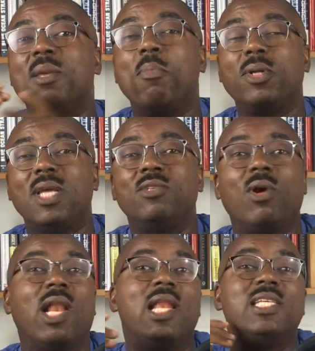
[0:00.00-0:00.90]
important
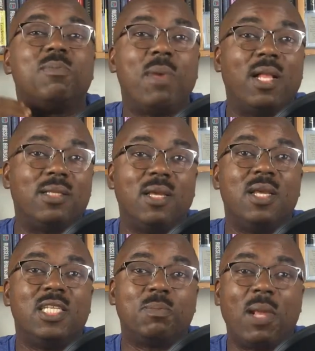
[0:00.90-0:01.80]
to clearly spell
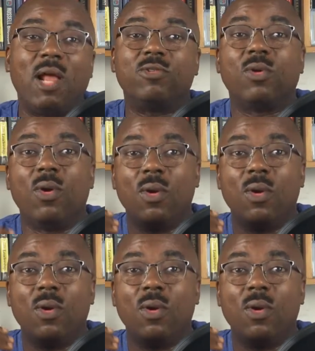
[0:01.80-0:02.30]
out